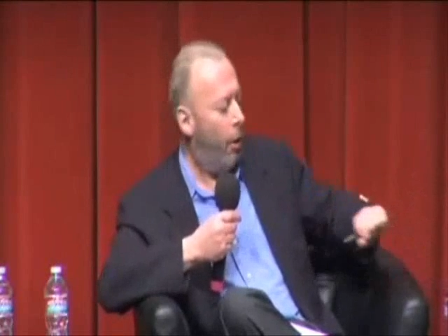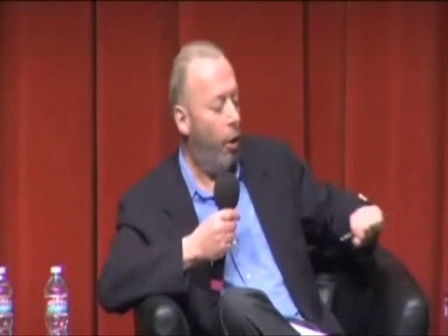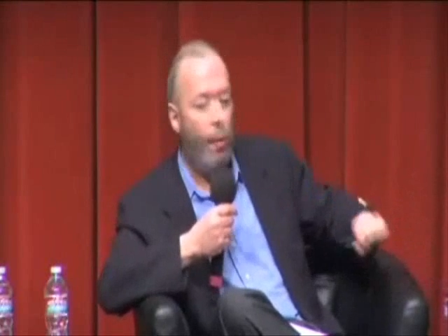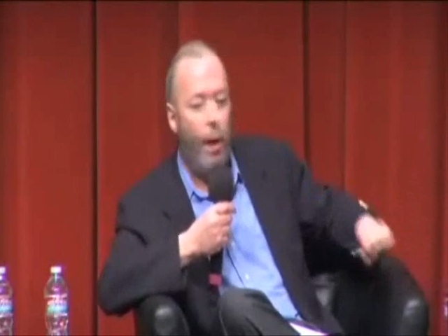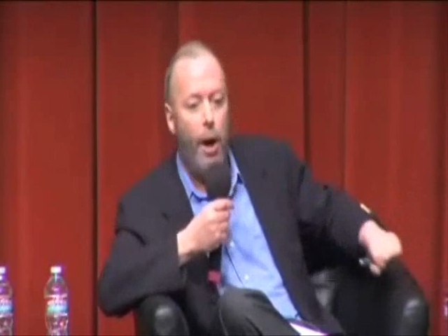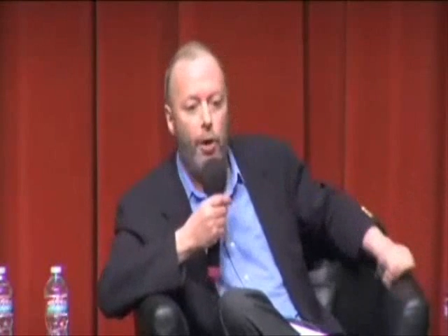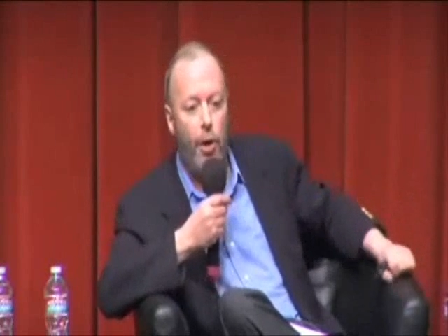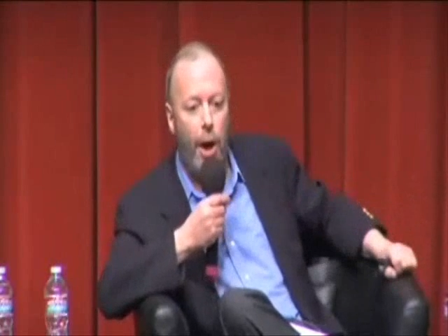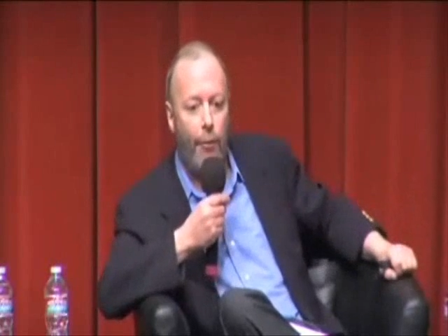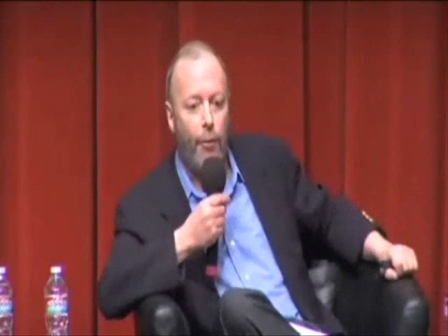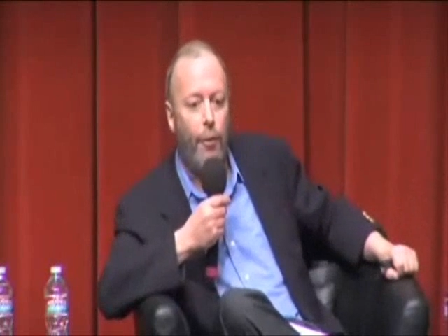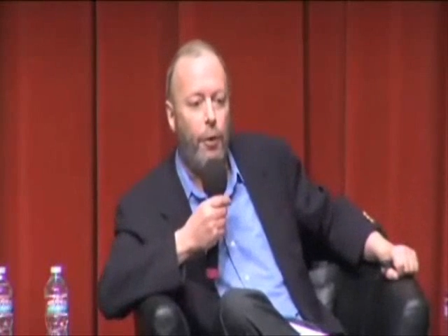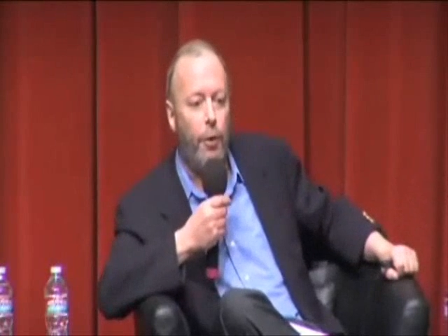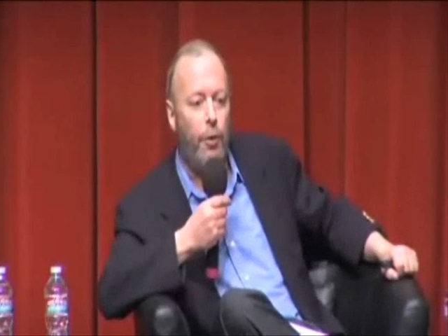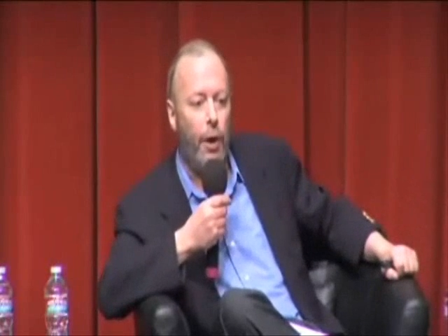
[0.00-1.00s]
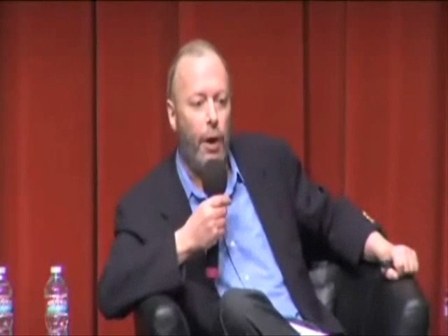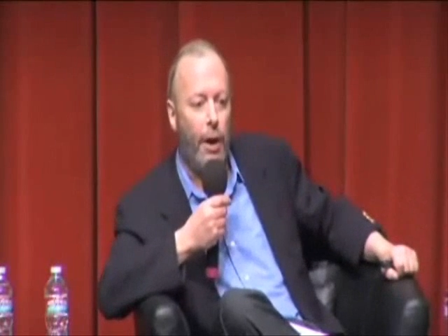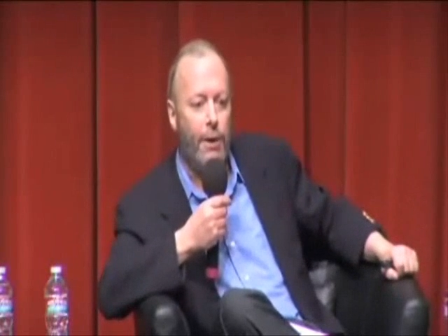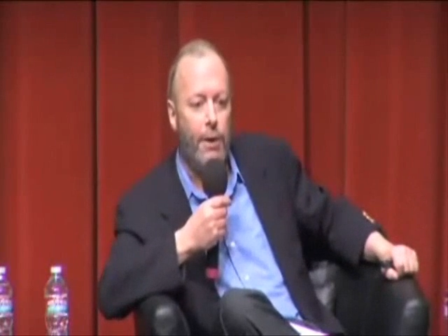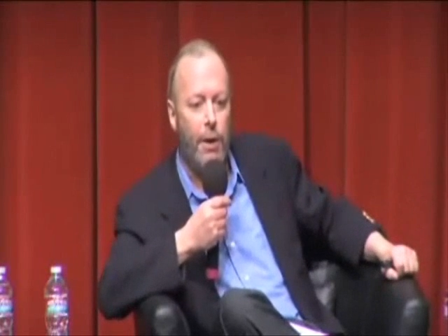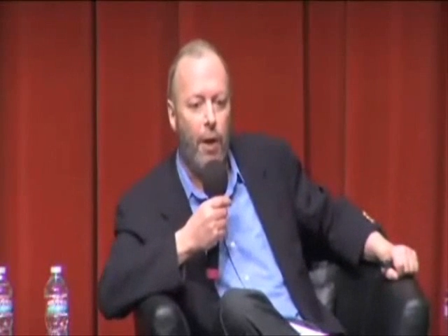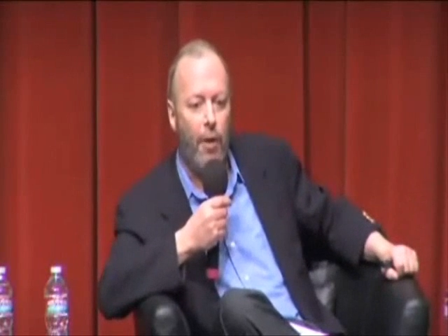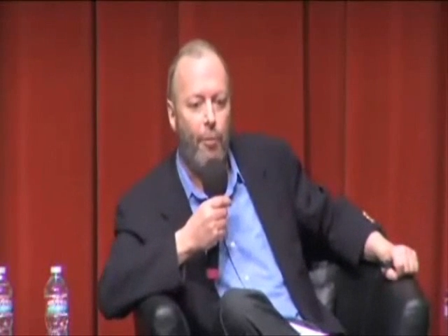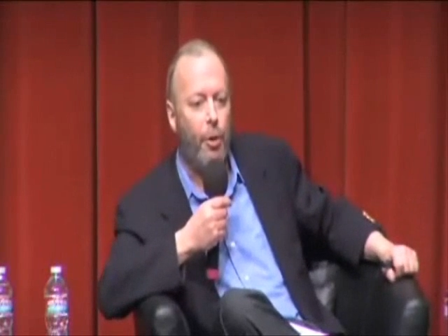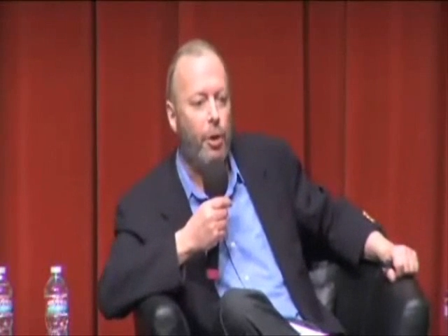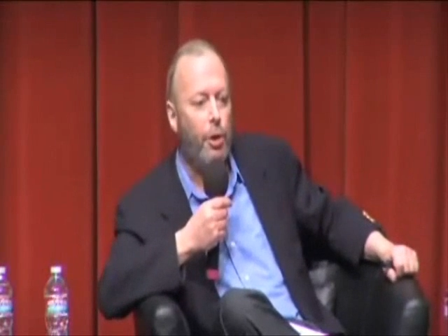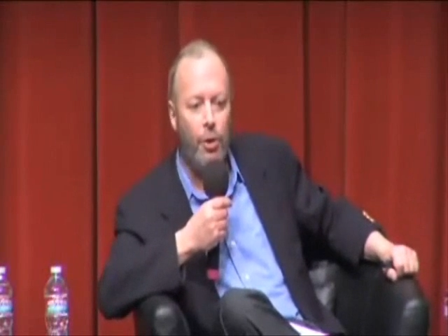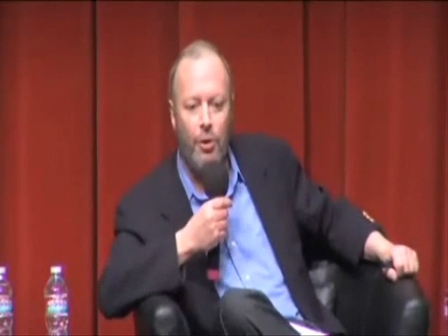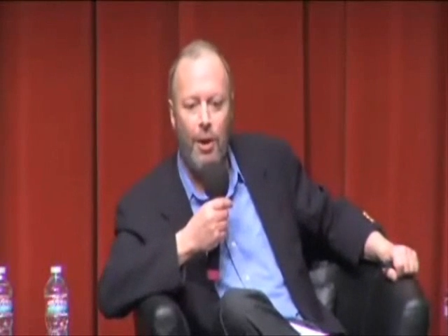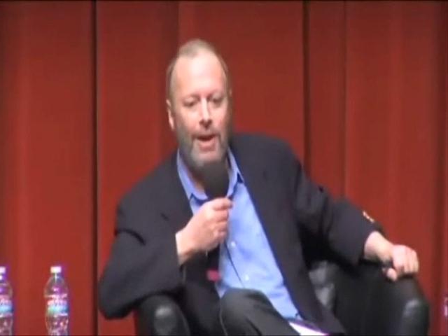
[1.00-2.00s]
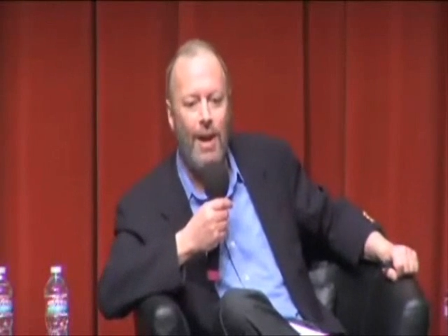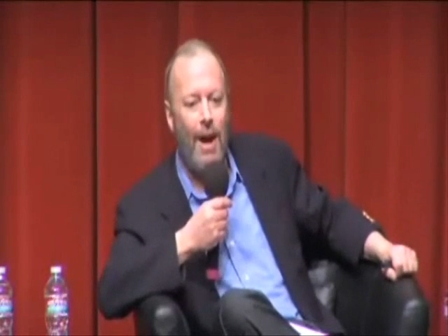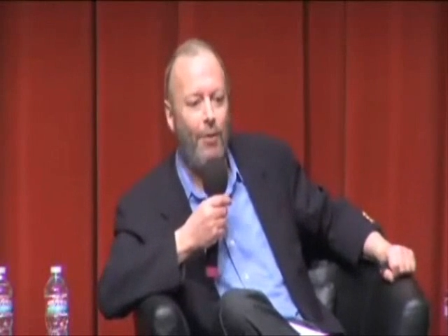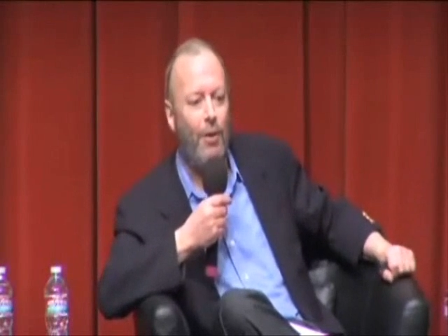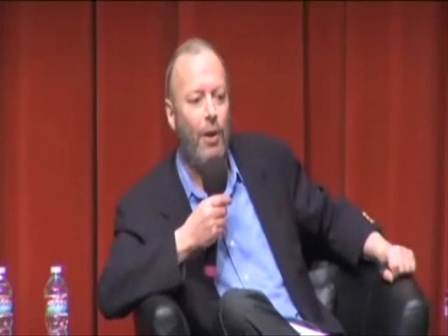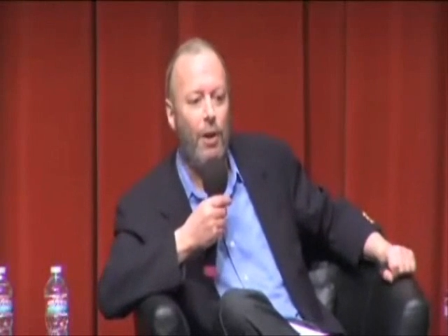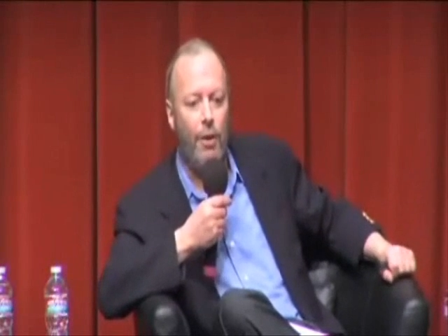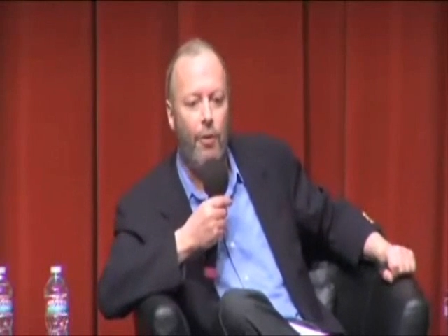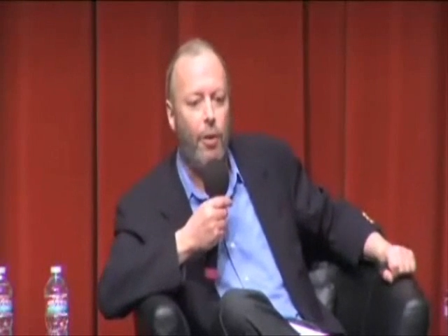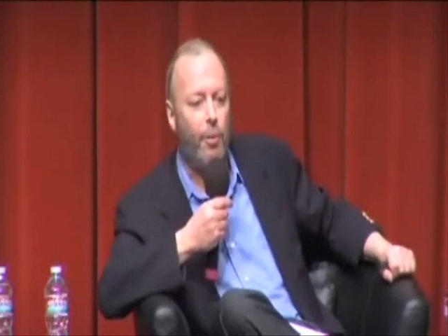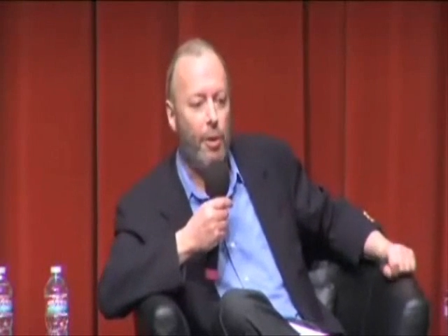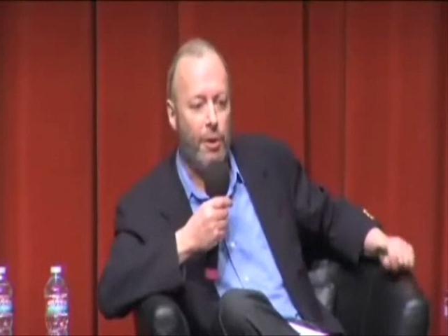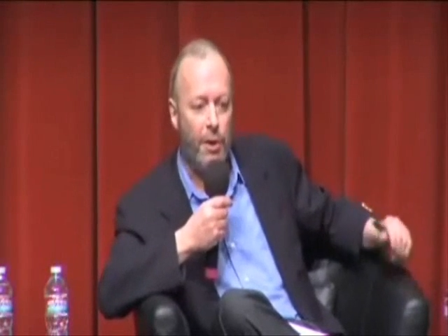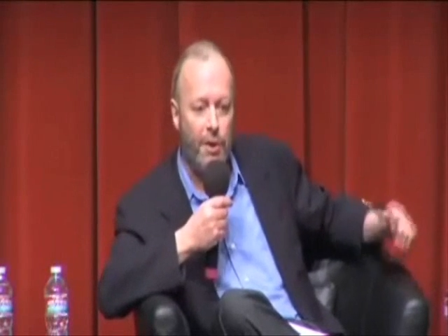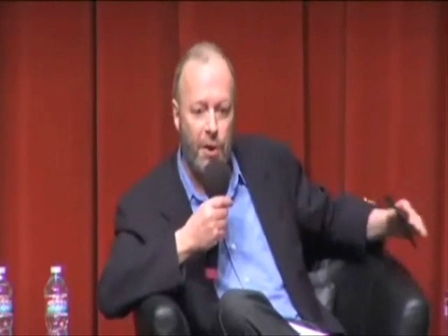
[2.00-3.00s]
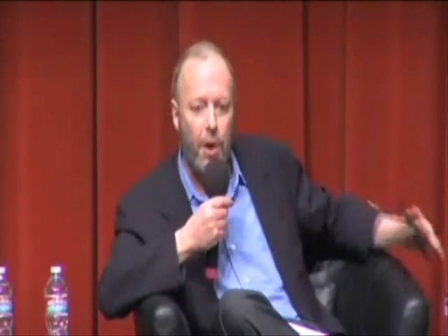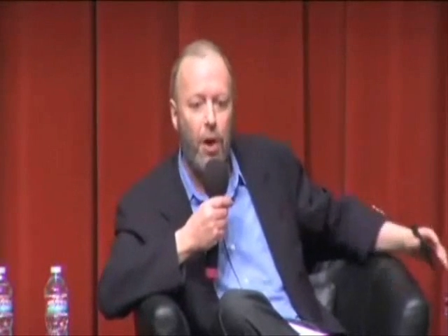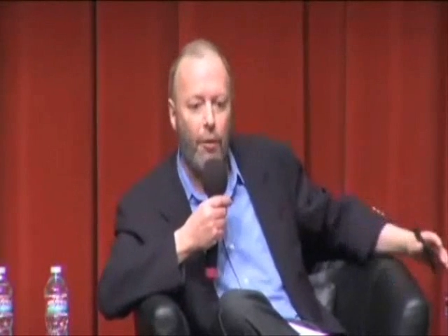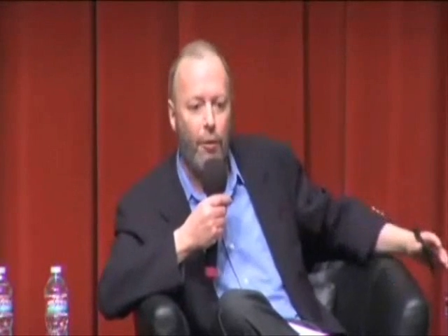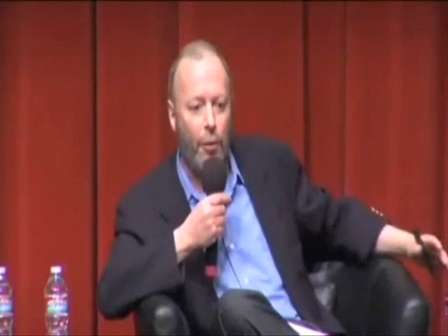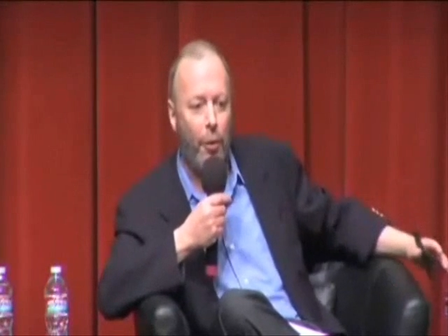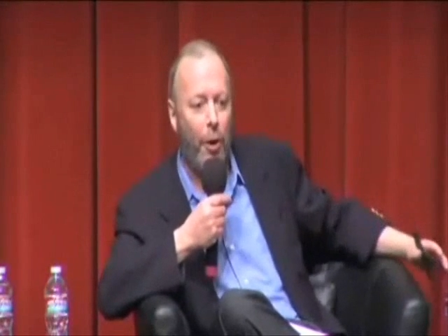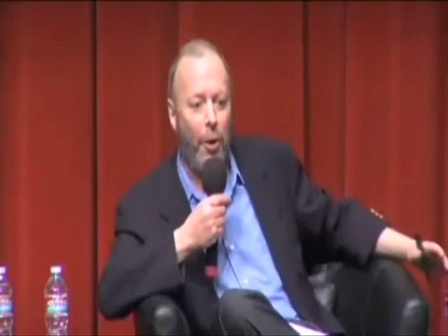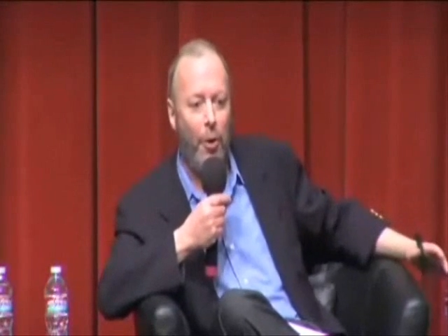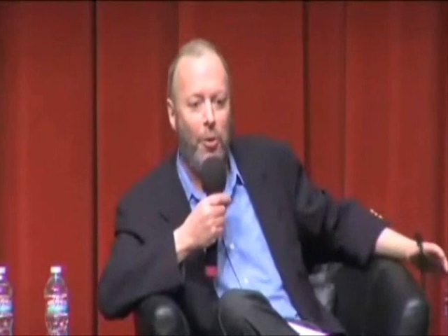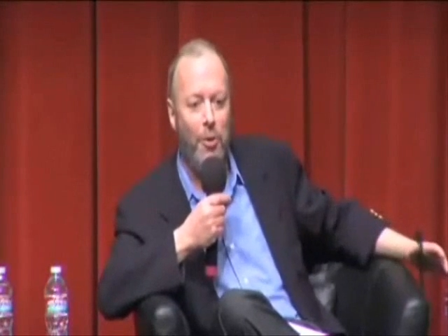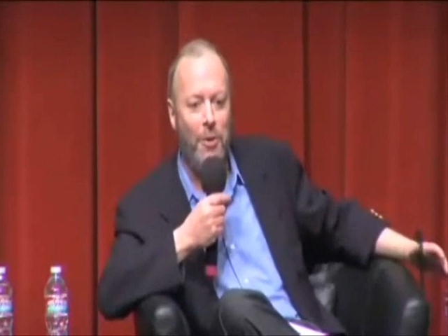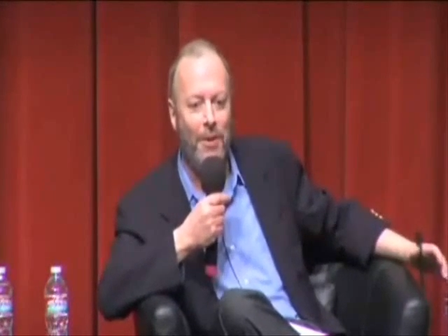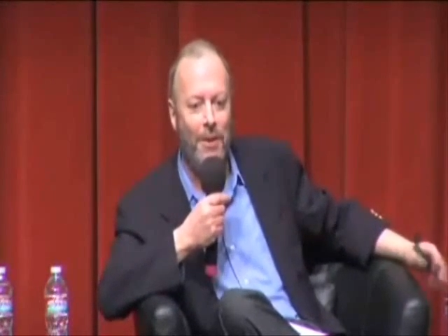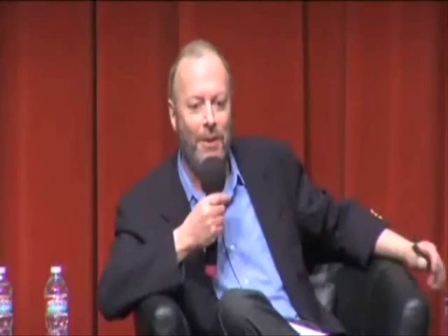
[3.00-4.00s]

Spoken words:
you may only have a few days left, but you don't have to live them as a serf, you know.